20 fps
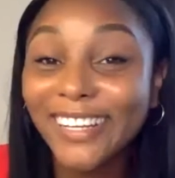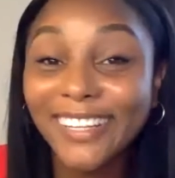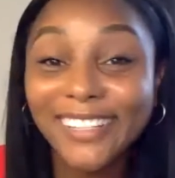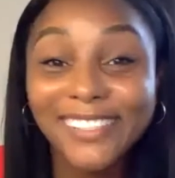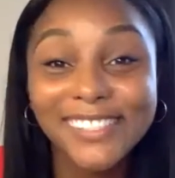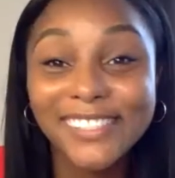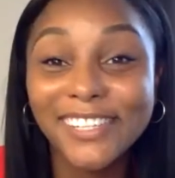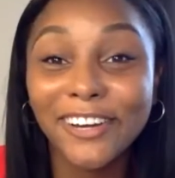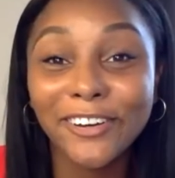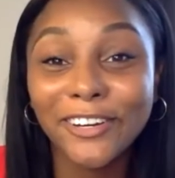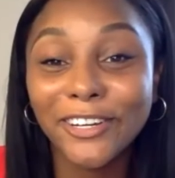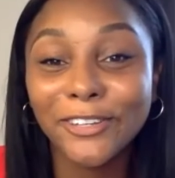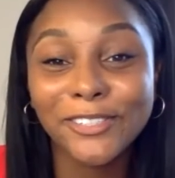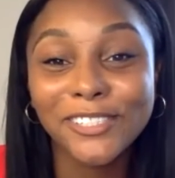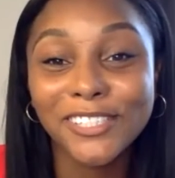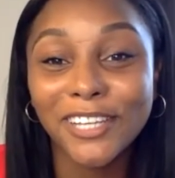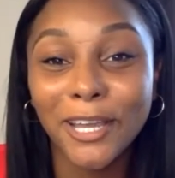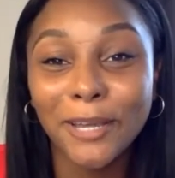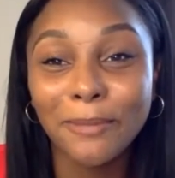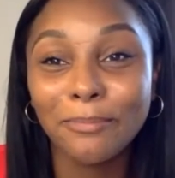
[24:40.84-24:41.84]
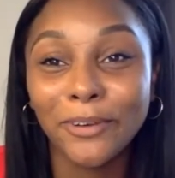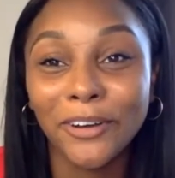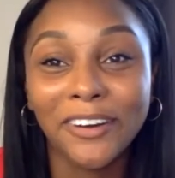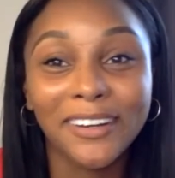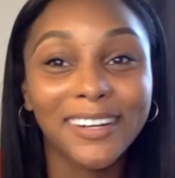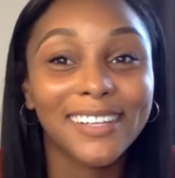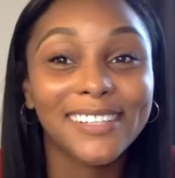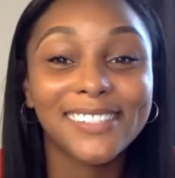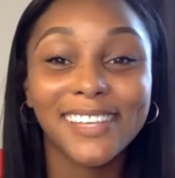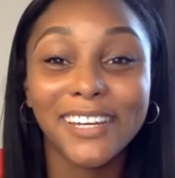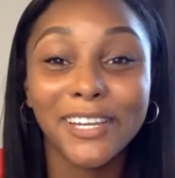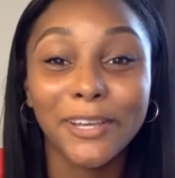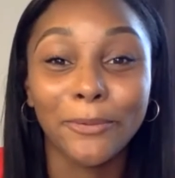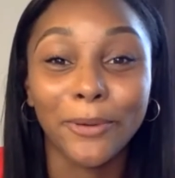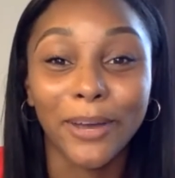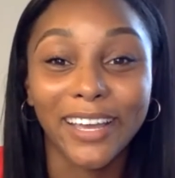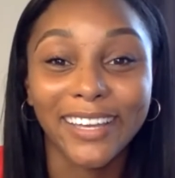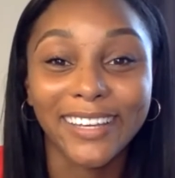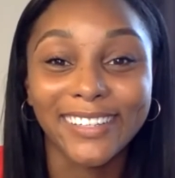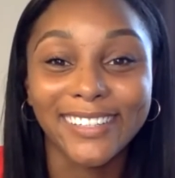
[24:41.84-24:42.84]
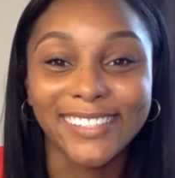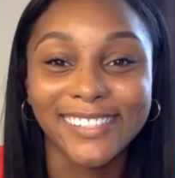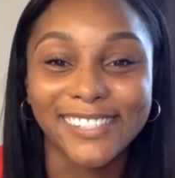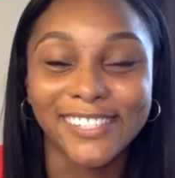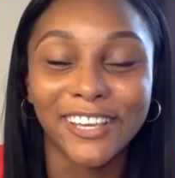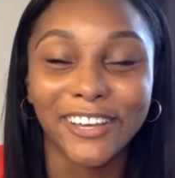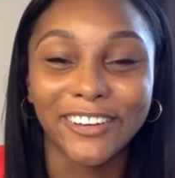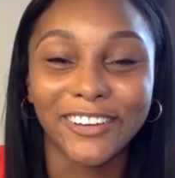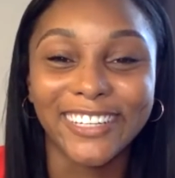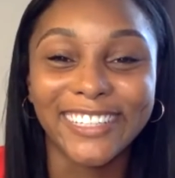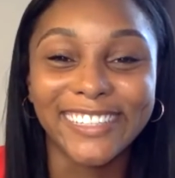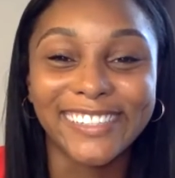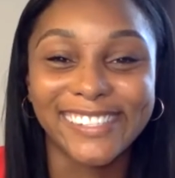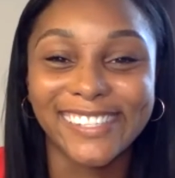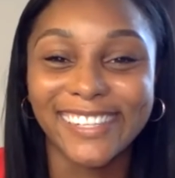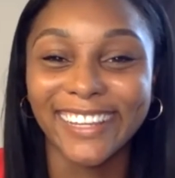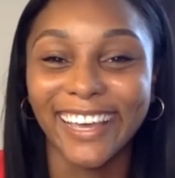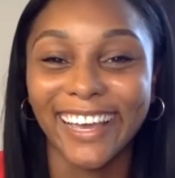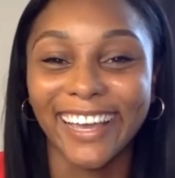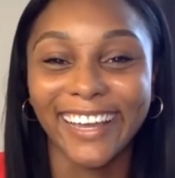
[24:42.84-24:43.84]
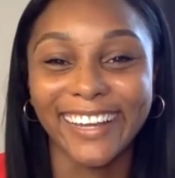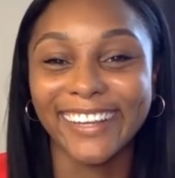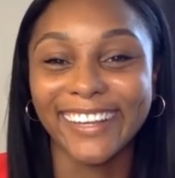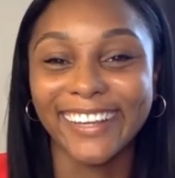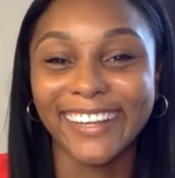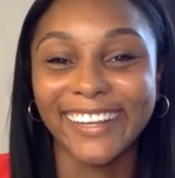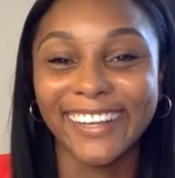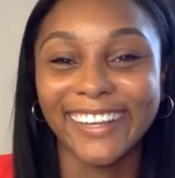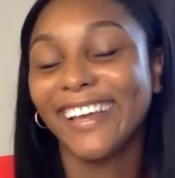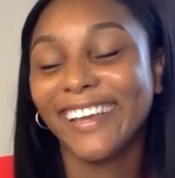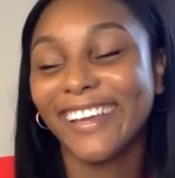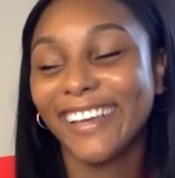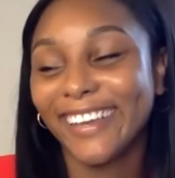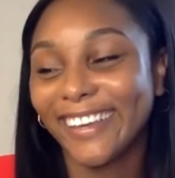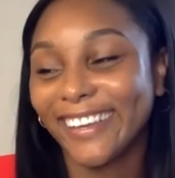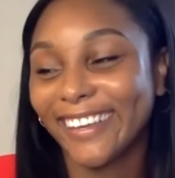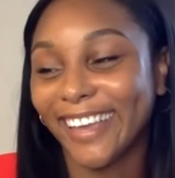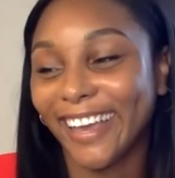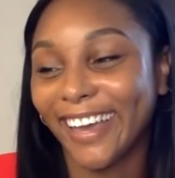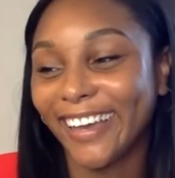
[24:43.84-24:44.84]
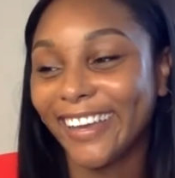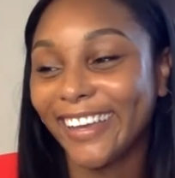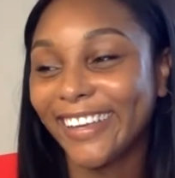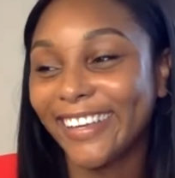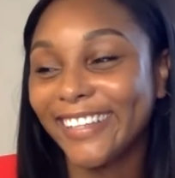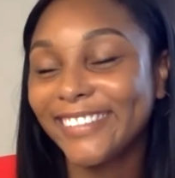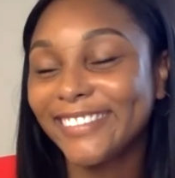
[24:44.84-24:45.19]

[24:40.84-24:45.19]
a stereotype on us anyway. So it's like, it's